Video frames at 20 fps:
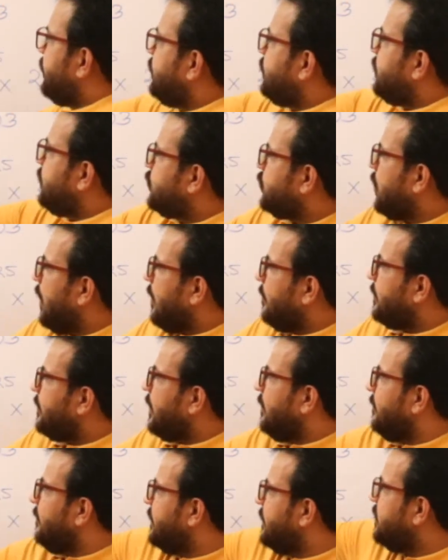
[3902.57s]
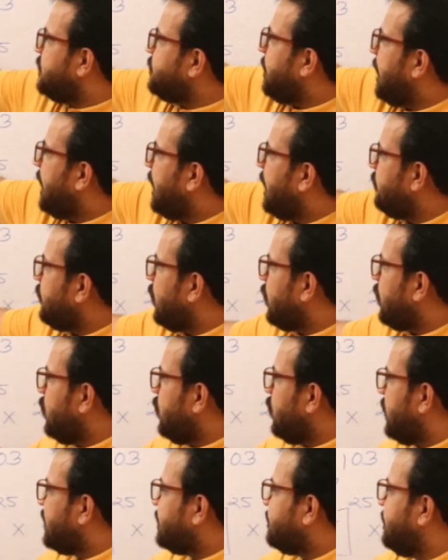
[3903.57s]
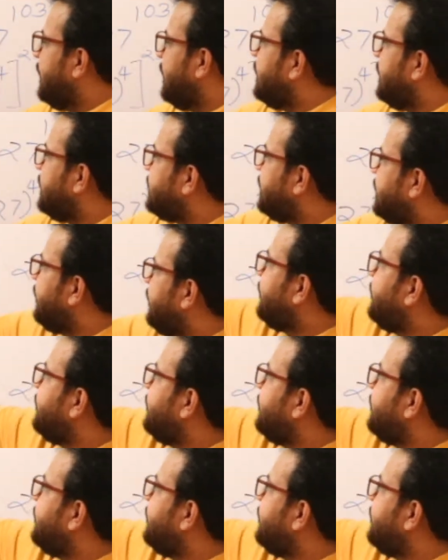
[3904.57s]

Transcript: So I am done with this part. I am not going to explain this now.